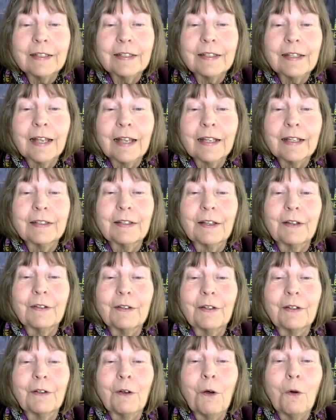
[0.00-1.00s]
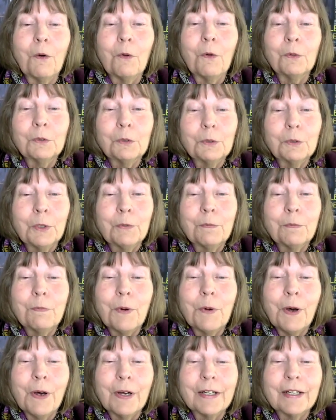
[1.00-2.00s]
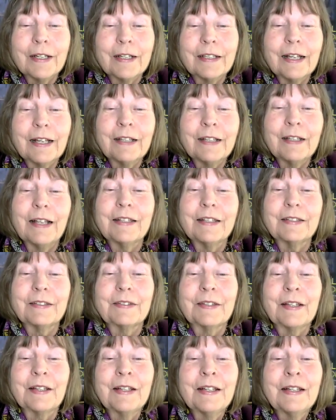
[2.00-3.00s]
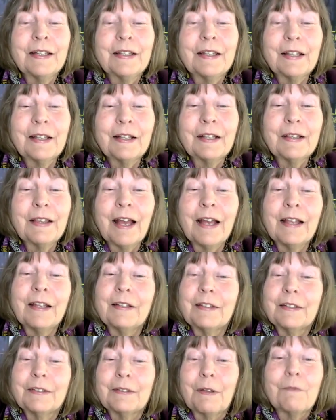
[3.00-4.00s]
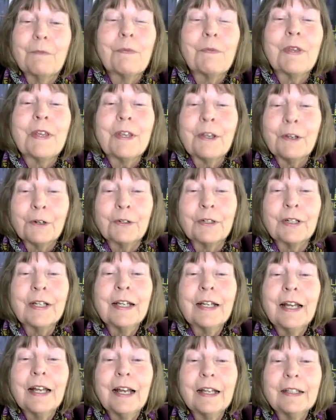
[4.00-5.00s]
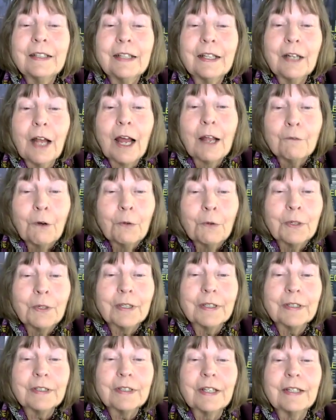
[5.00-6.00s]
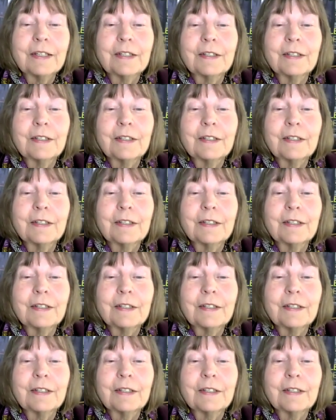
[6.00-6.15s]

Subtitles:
It's like a whole new book that appeared, and yet I wrote it.